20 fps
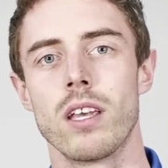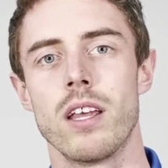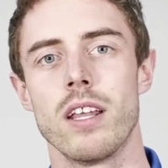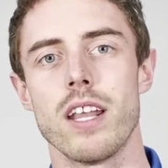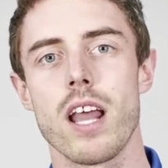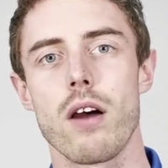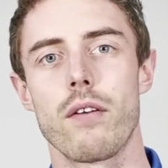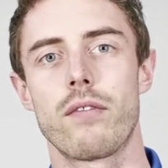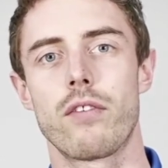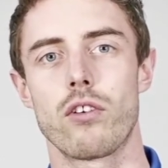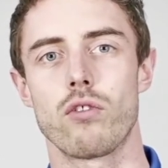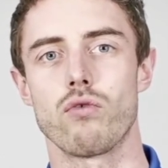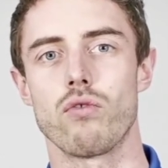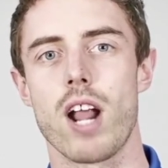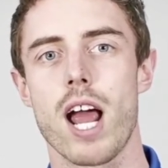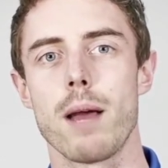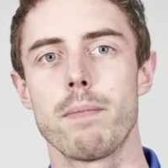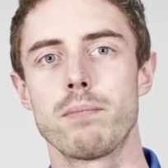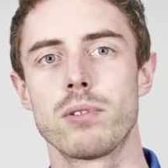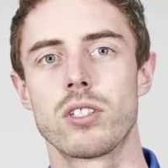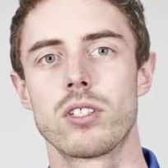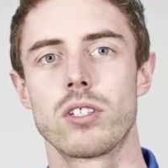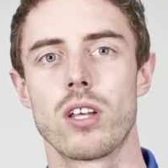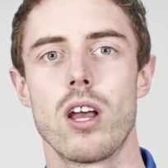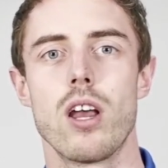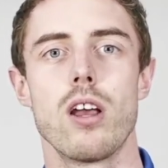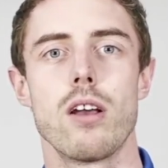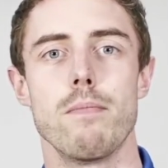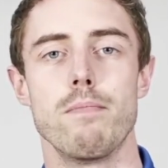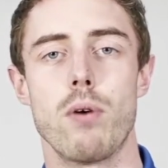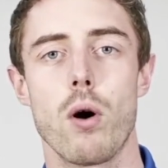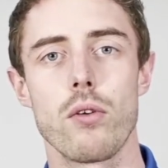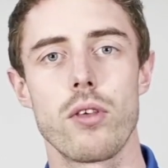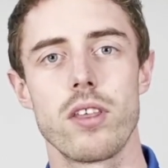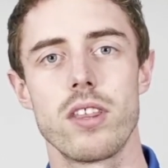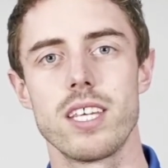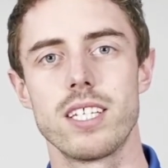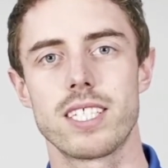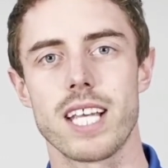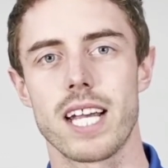Now for reps, both of
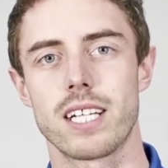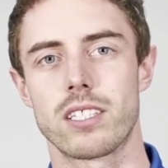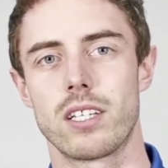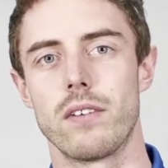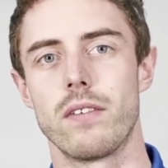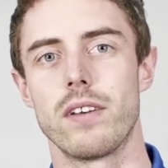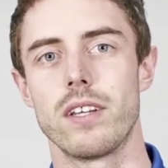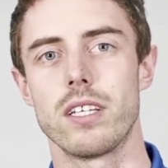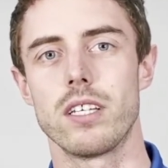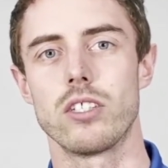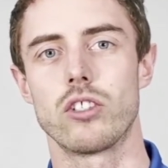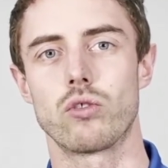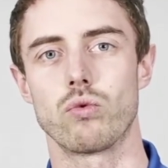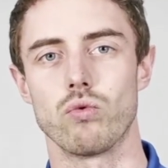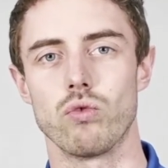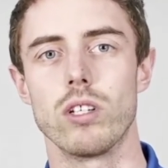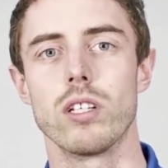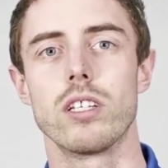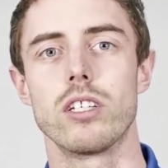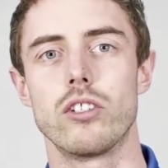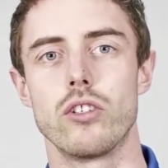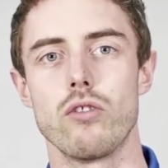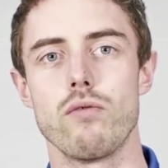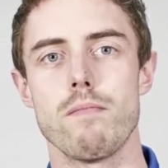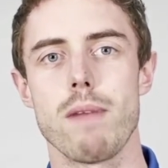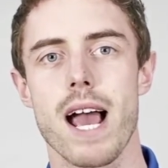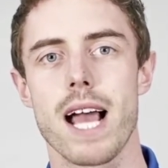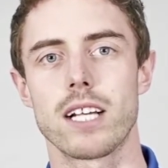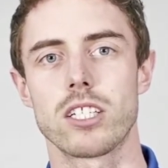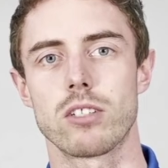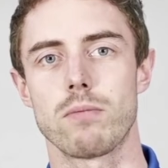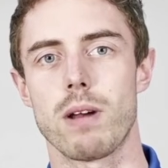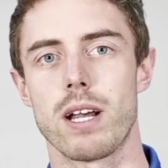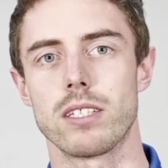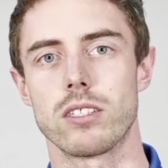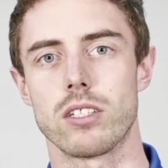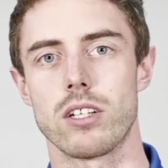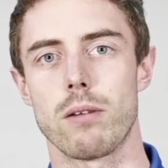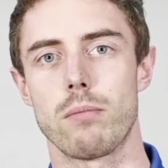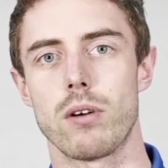these activities really do maximize
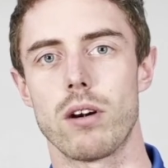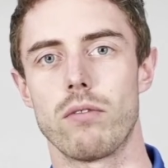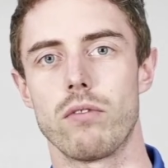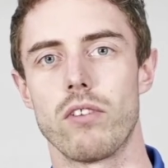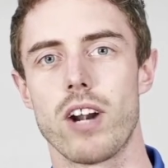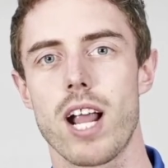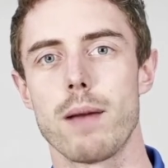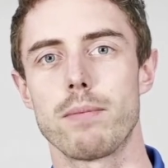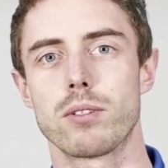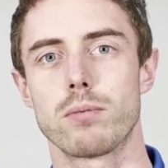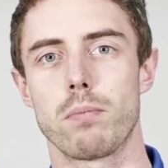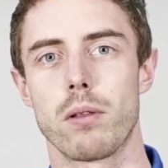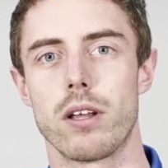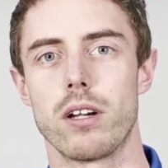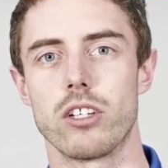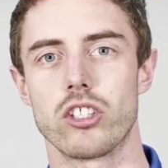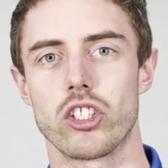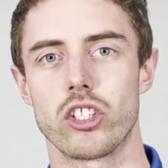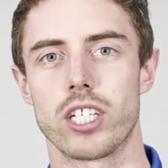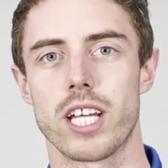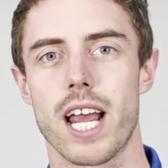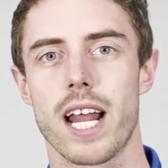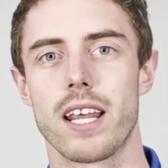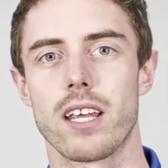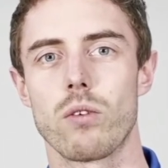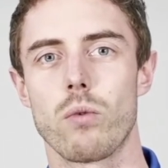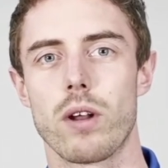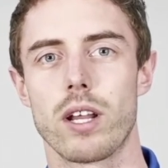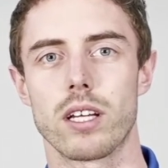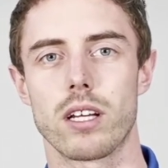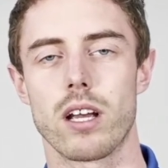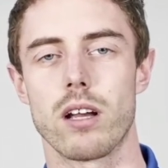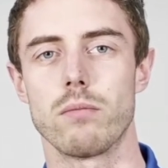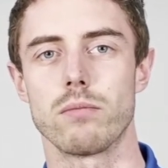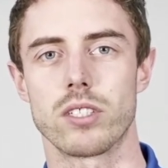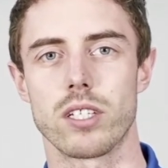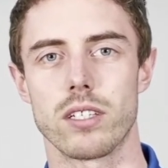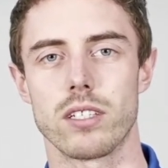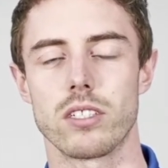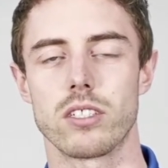the number of reps players are getting when it comes
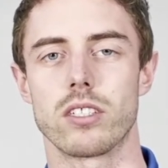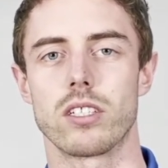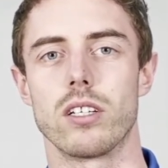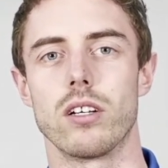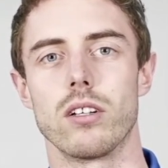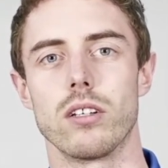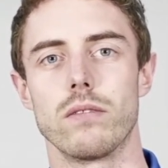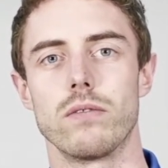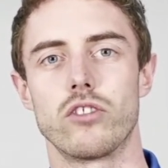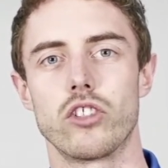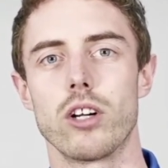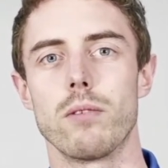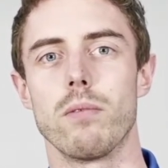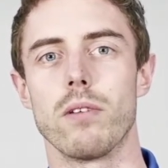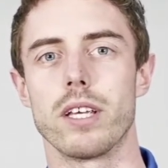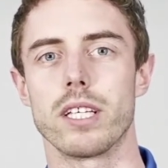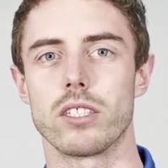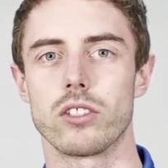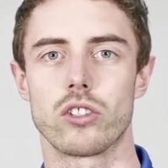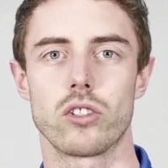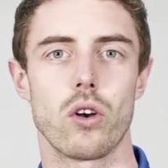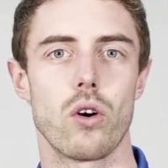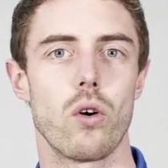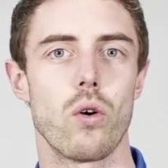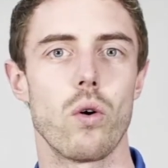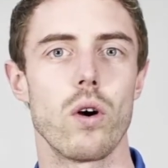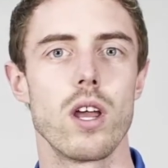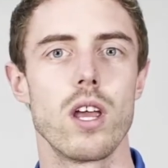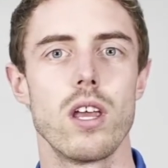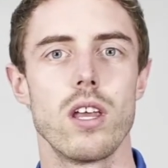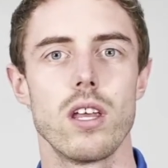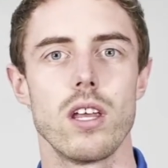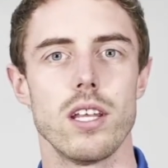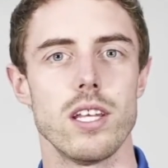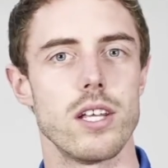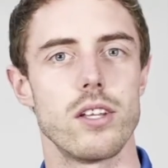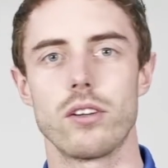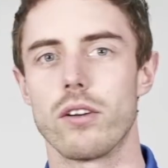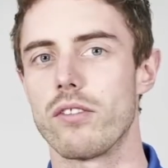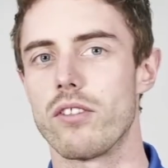to the skill of dribbling. So
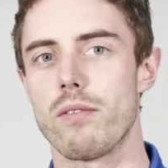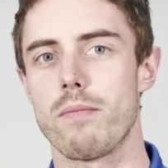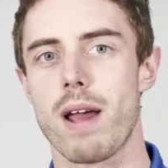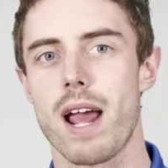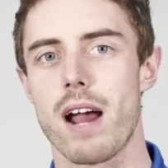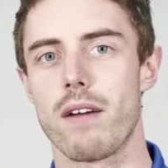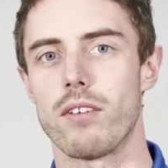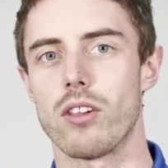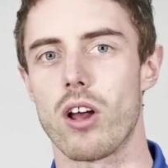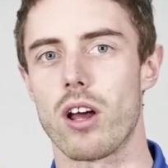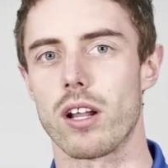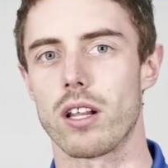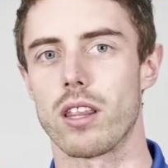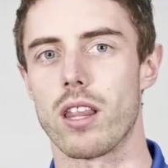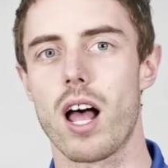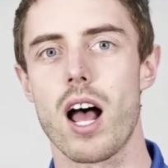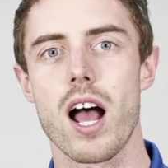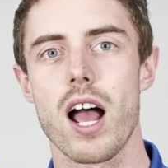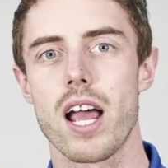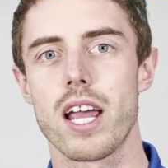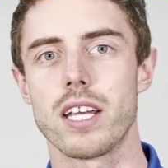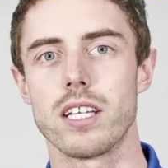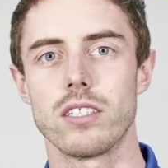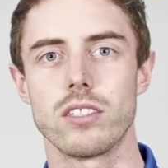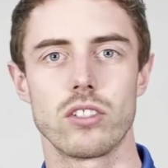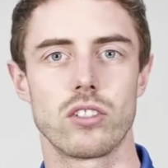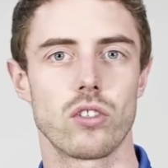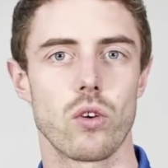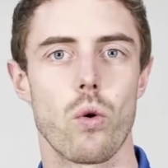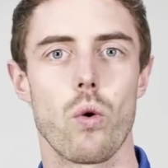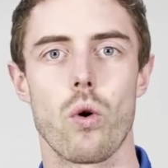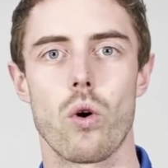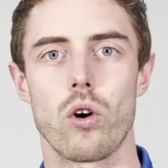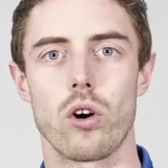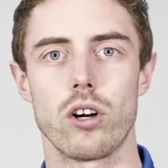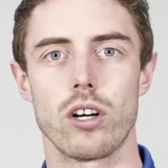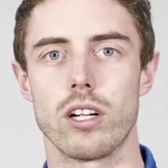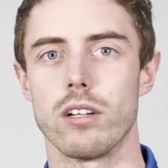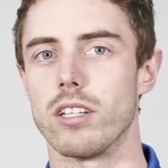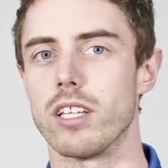neither of them have a lot of lines
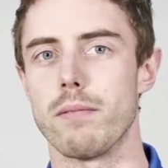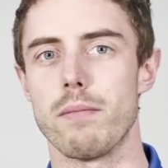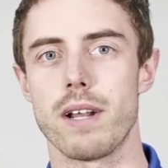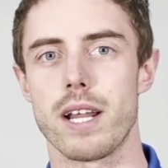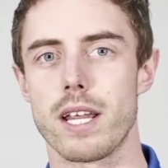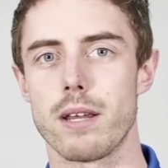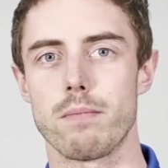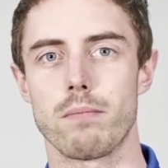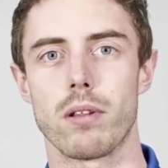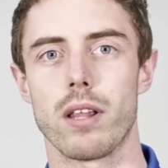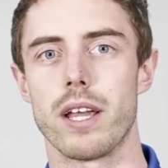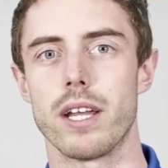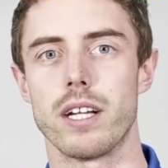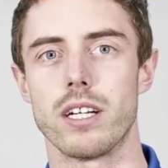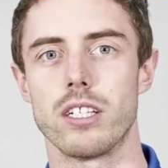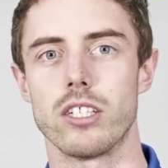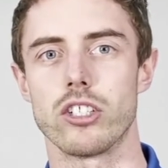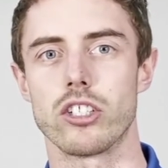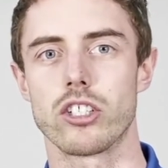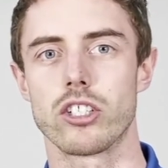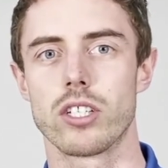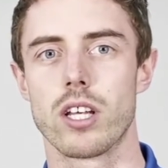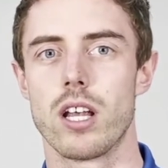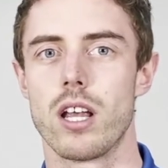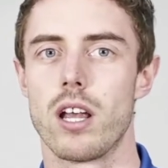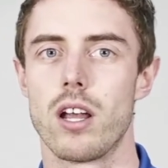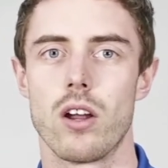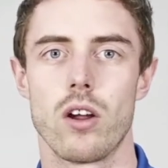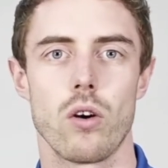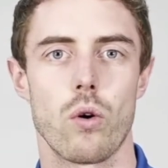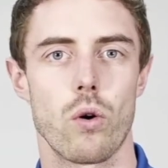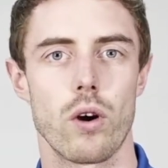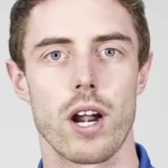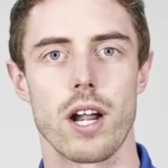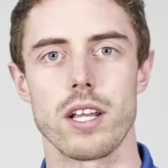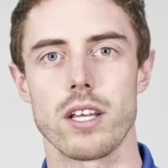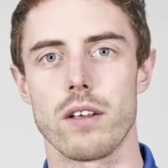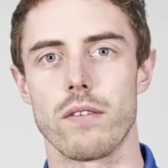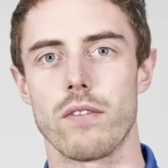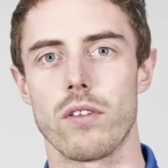or eliminate players or
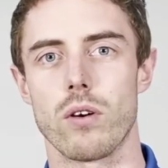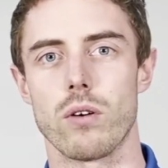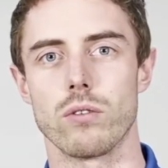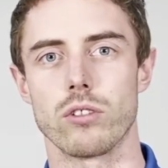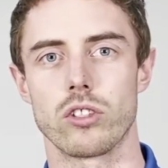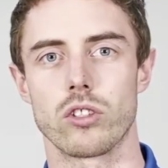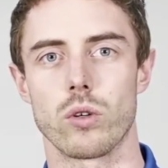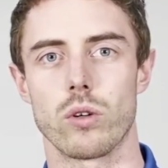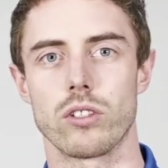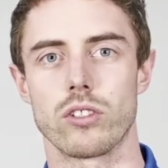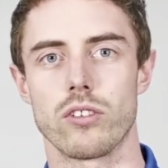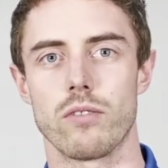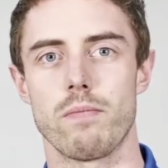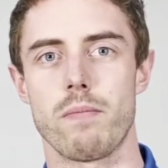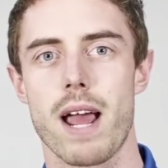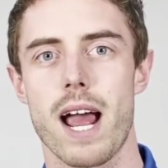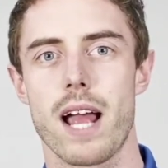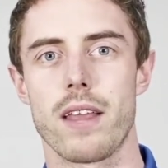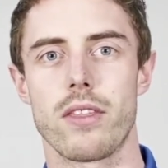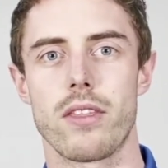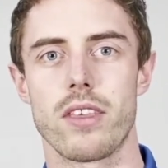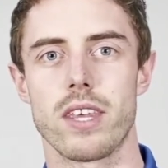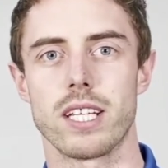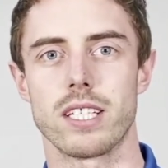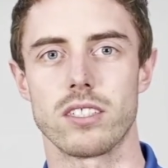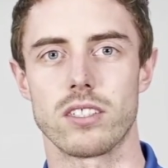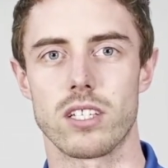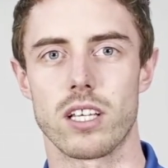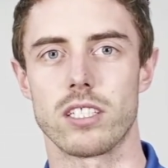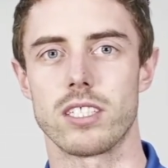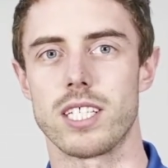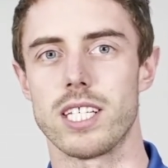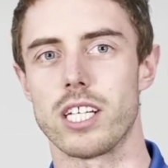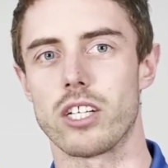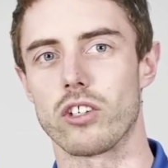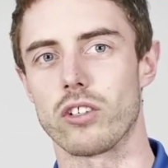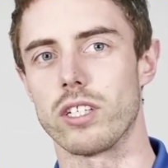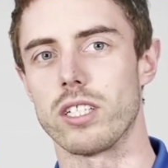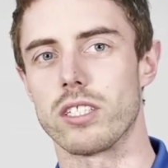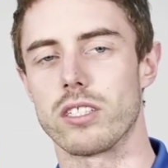any of those sorts of bad things that
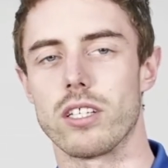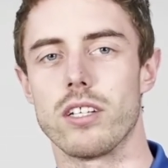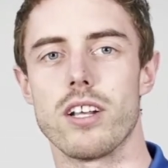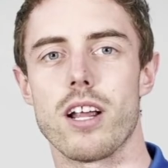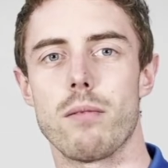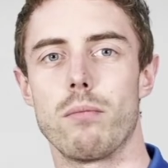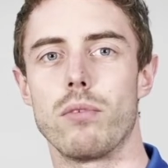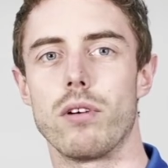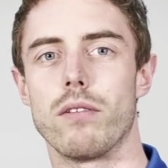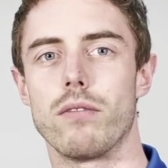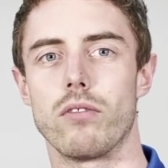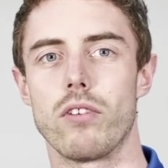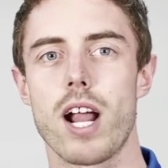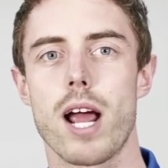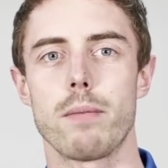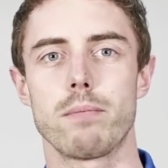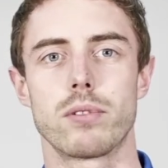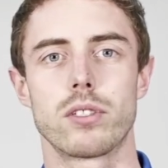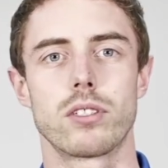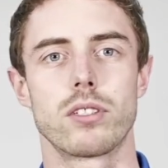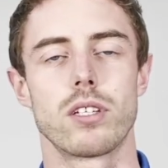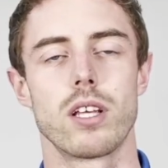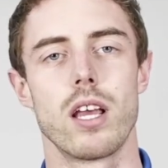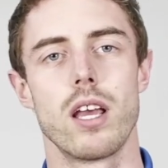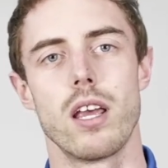decrease the number of reps.